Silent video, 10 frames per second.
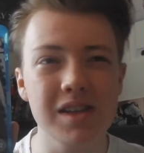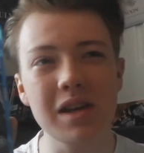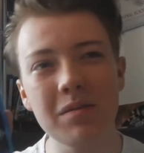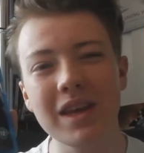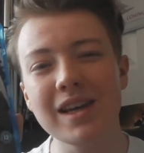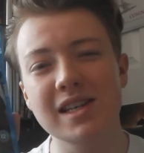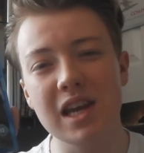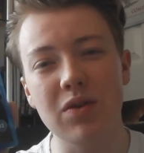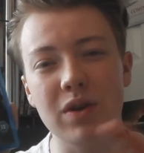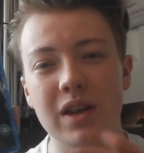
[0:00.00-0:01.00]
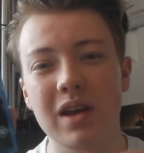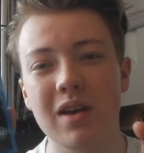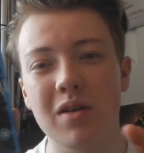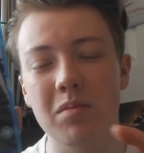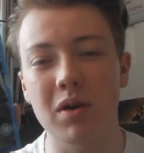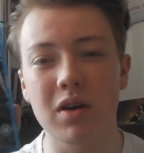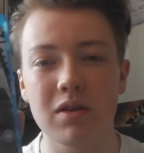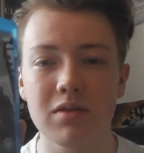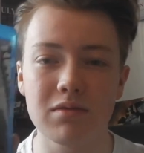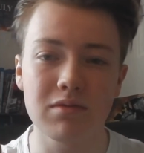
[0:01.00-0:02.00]
things here and there, but
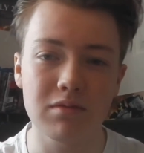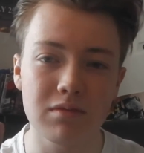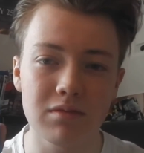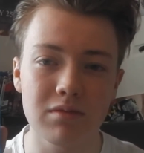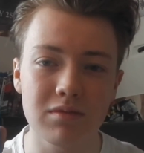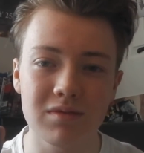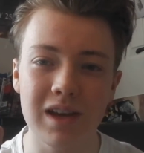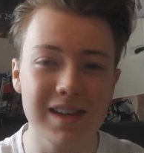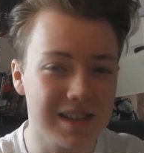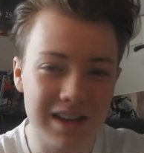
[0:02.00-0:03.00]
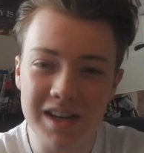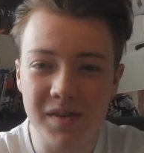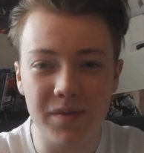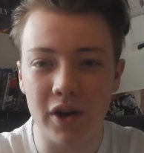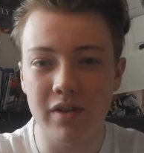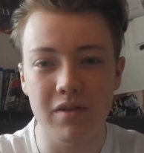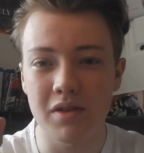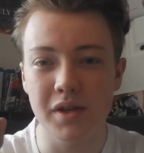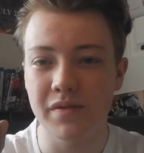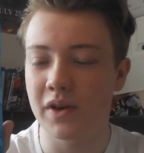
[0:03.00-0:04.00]
it's fun.
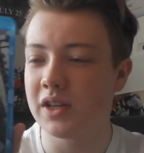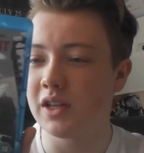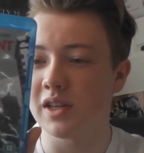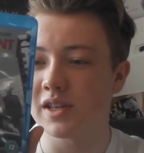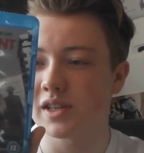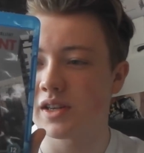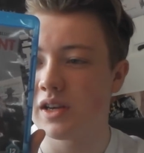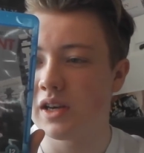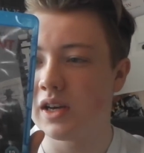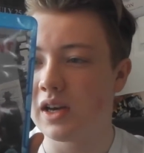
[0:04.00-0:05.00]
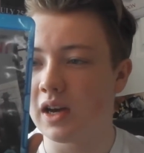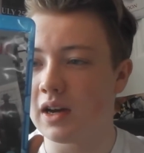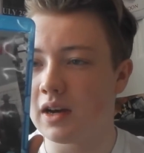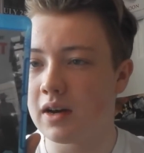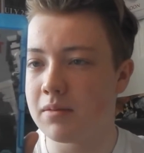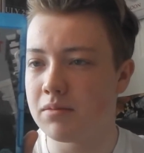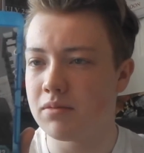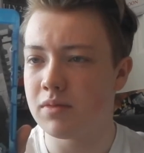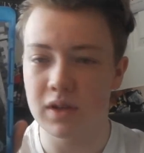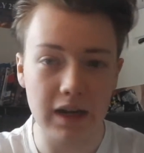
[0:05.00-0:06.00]
It's fun, and it's
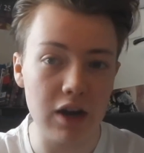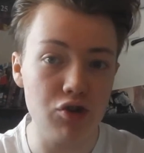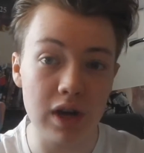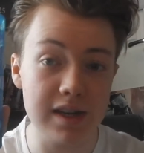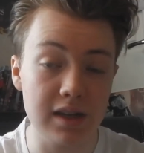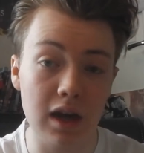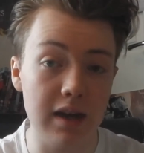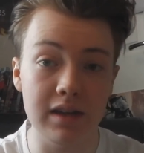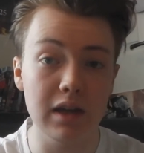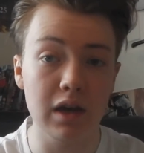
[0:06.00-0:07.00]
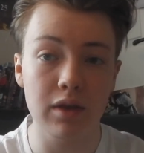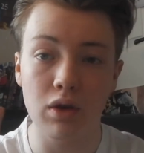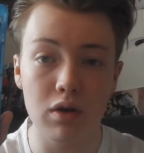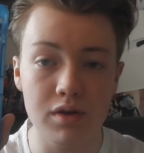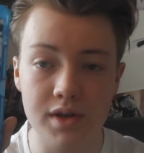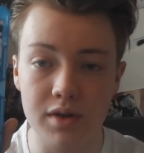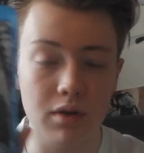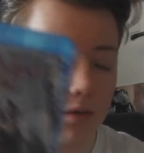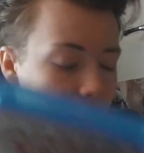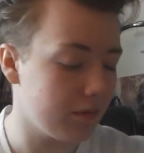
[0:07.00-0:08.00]
an interesting idea, I thought, so
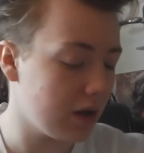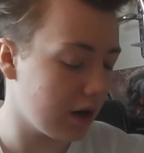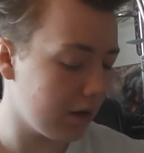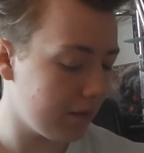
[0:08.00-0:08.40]
yeah.